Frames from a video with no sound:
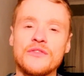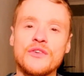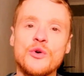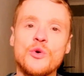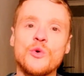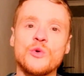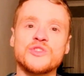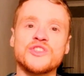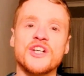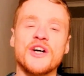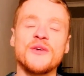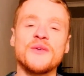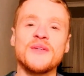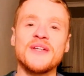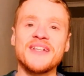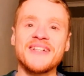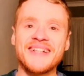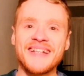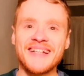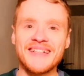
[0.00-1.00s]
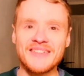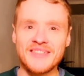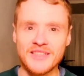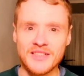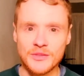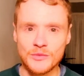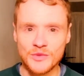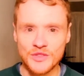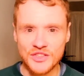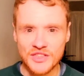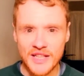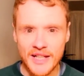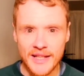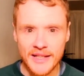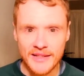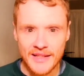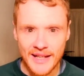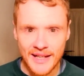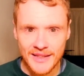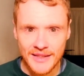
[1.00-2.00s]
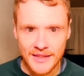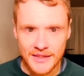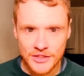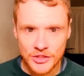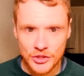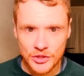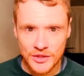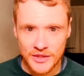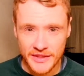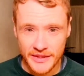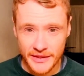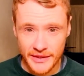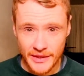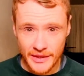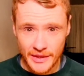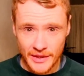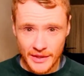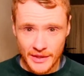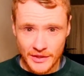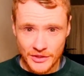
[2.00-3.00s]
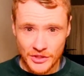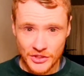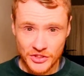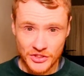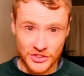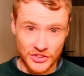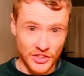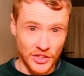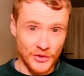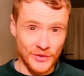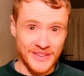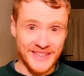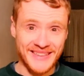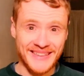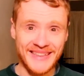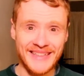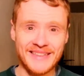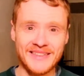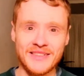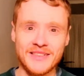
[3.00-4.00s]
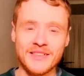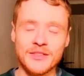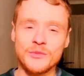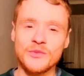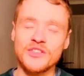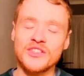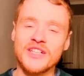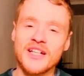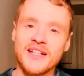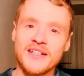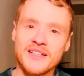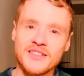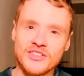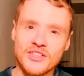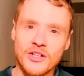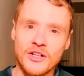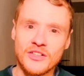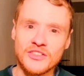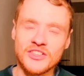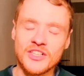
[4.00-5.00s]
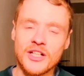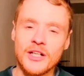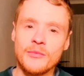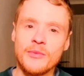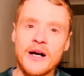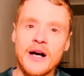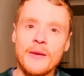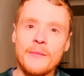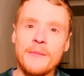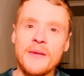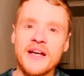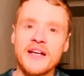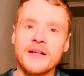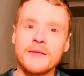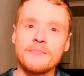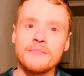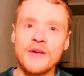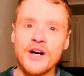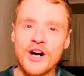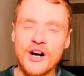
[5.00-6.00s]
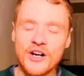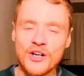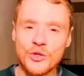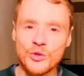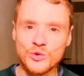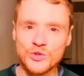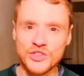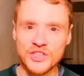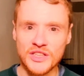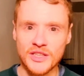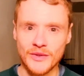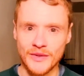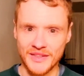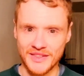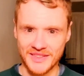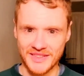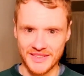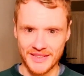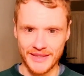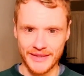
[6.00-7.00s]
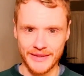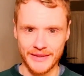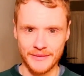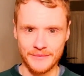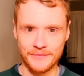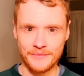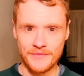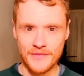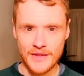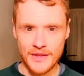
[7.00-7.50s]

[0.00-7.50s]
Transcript: of course, only an idiot would take that literally, just as only an idiot would take his article about Meghan Markle seriously.